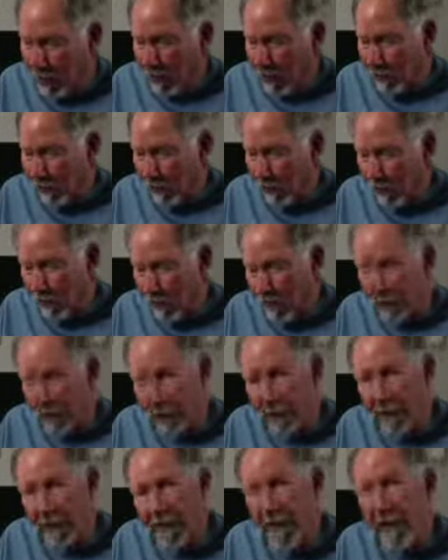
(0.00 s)
turns
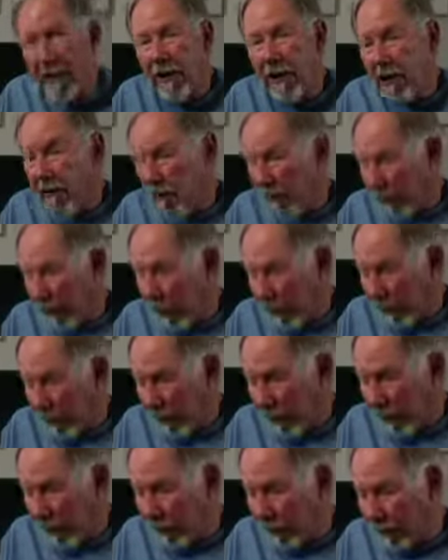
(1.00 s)
green. When that
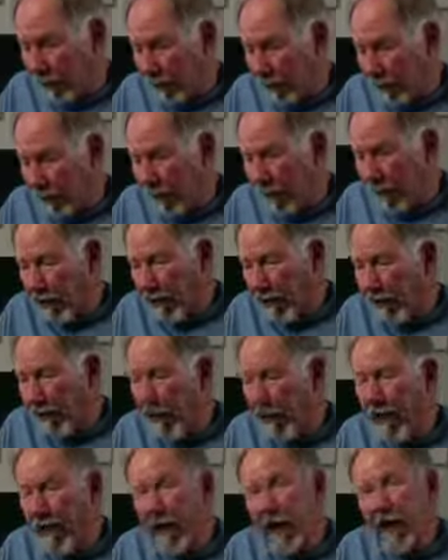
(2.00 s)
light turns
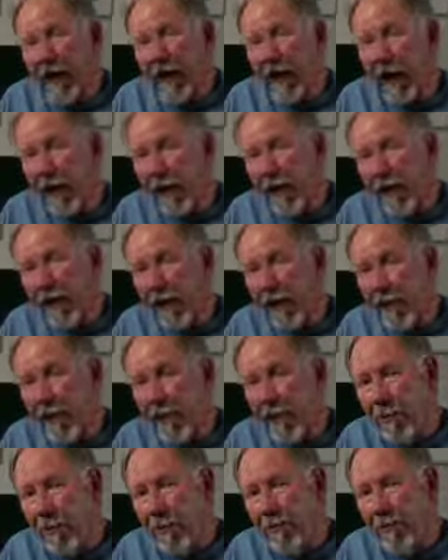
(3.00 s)
green, I
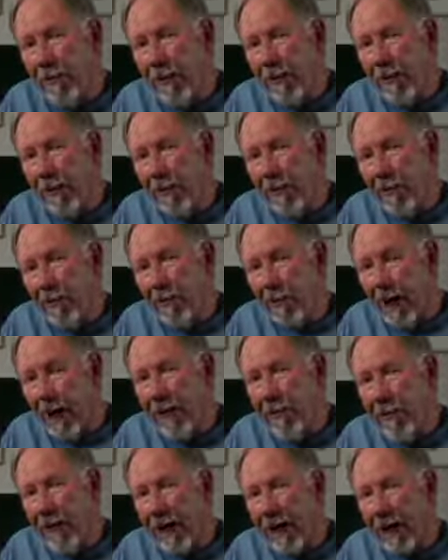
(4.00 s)
know that my
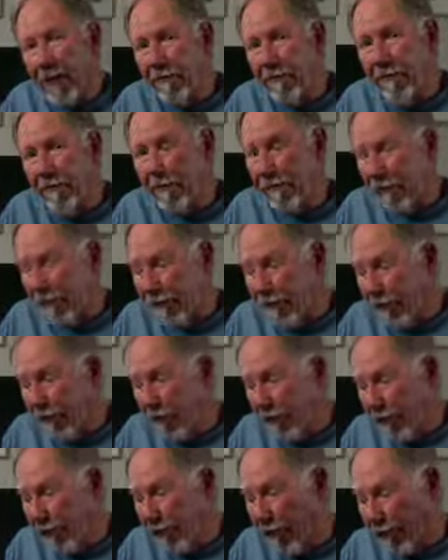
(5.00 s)
battery is
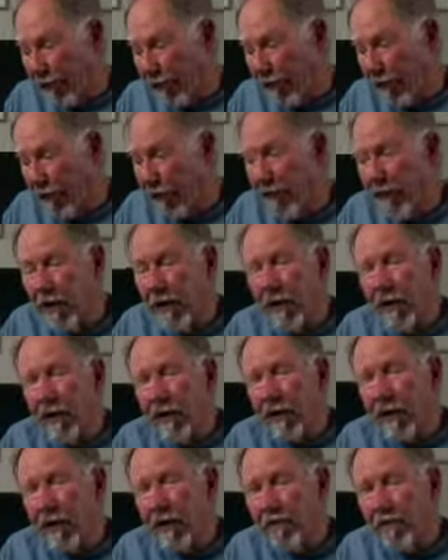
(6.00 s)
fully charged.
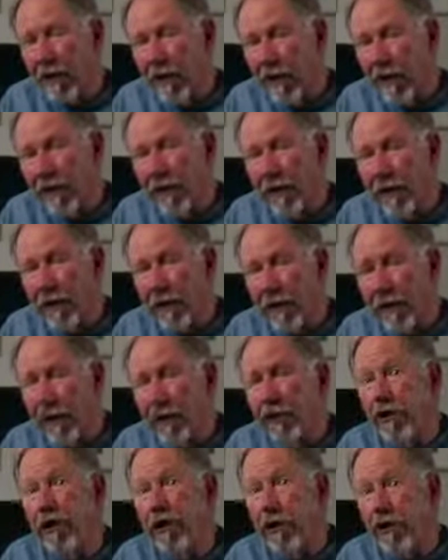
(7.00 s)
It's ready for a
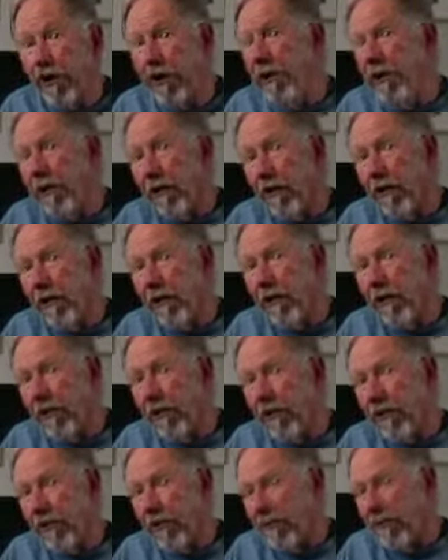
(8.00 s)
good
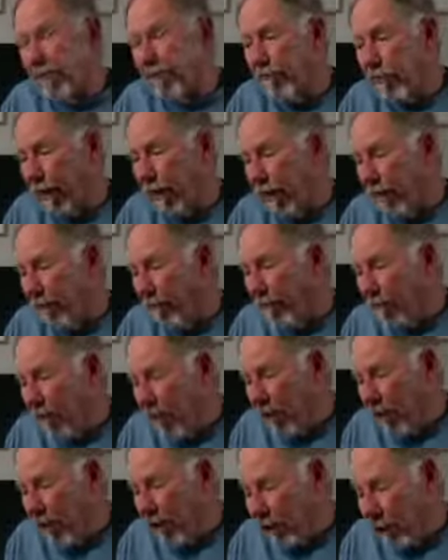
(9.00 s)
long-distance ride.
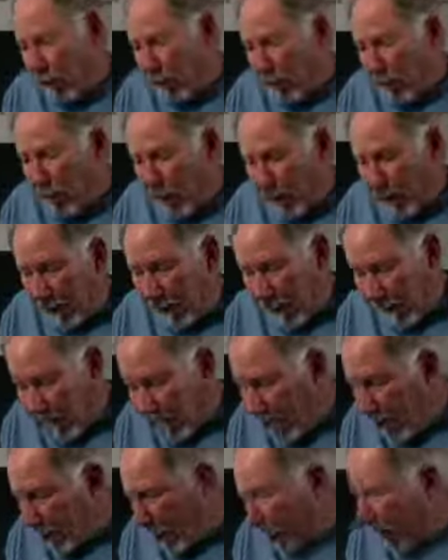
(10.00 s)
So, a little
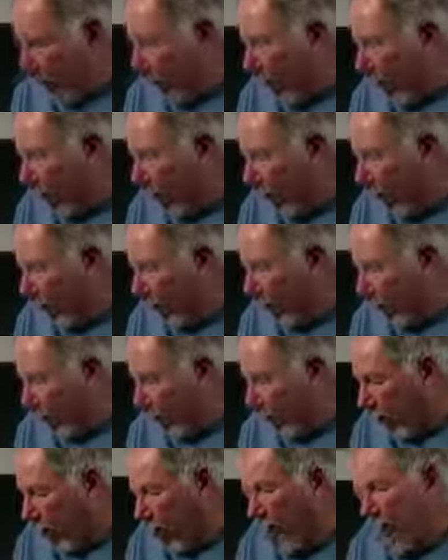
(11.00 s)
bit about batteries
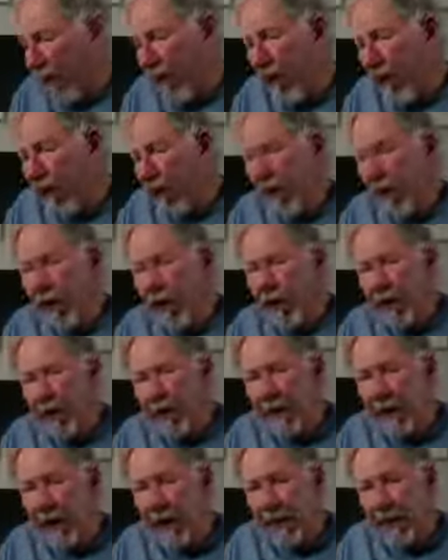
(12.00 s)
there. I hope
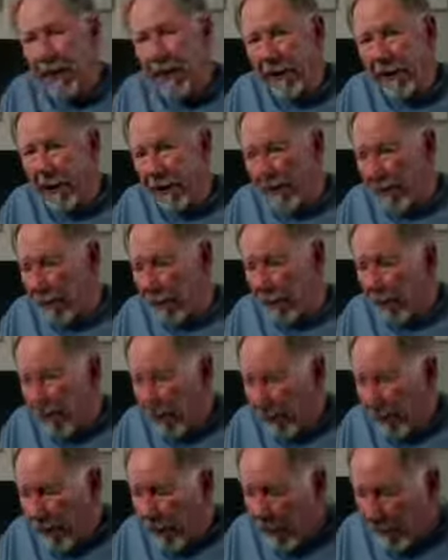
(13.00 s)
that helps
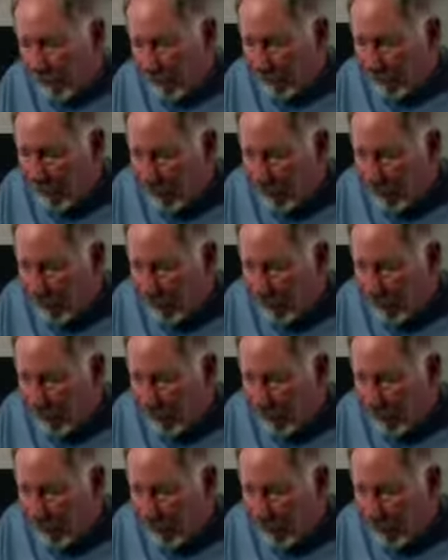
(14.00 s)
you out.